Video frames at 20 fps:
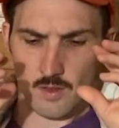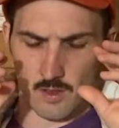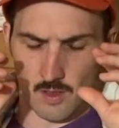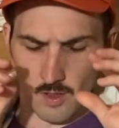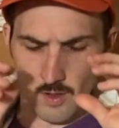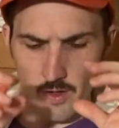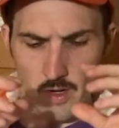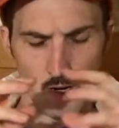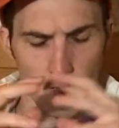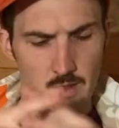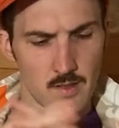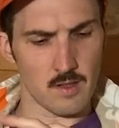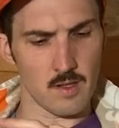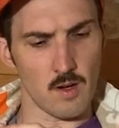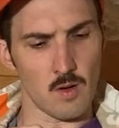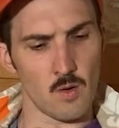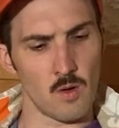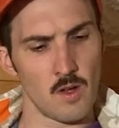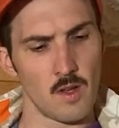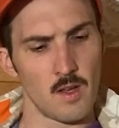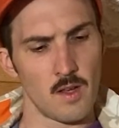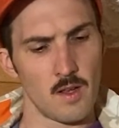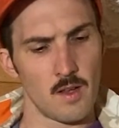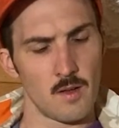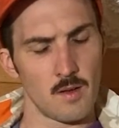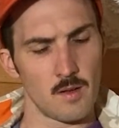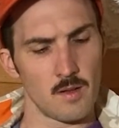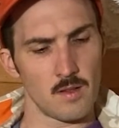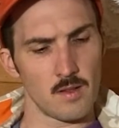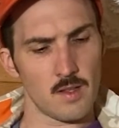Okay, so
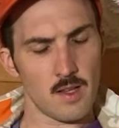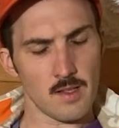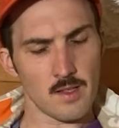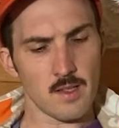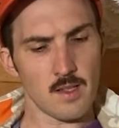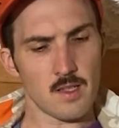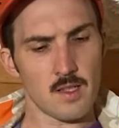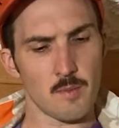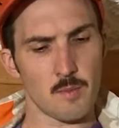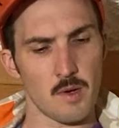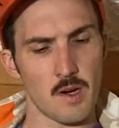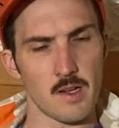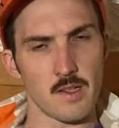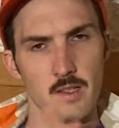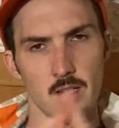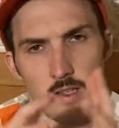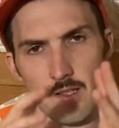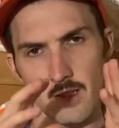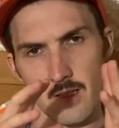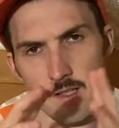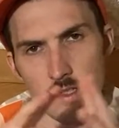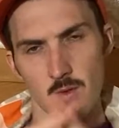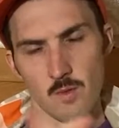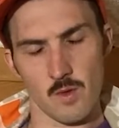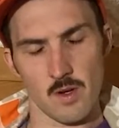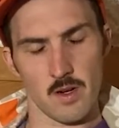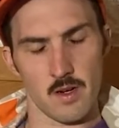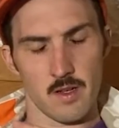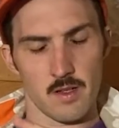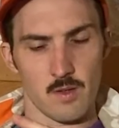let's get to pricing. And this is
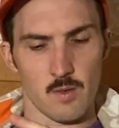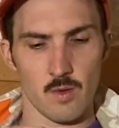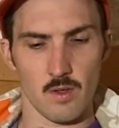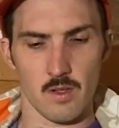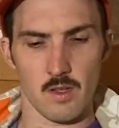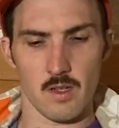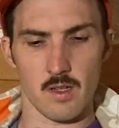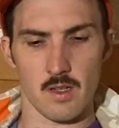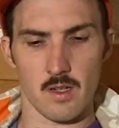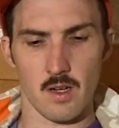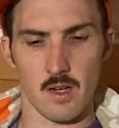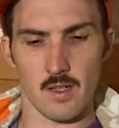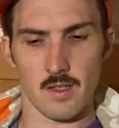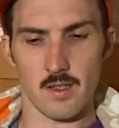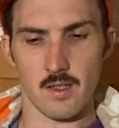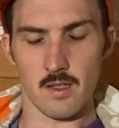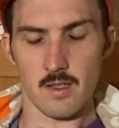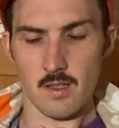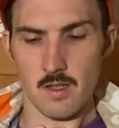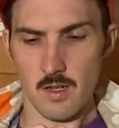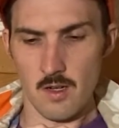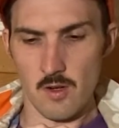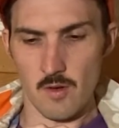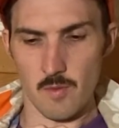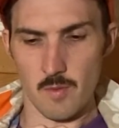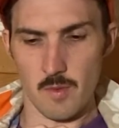where it gets really interesting too,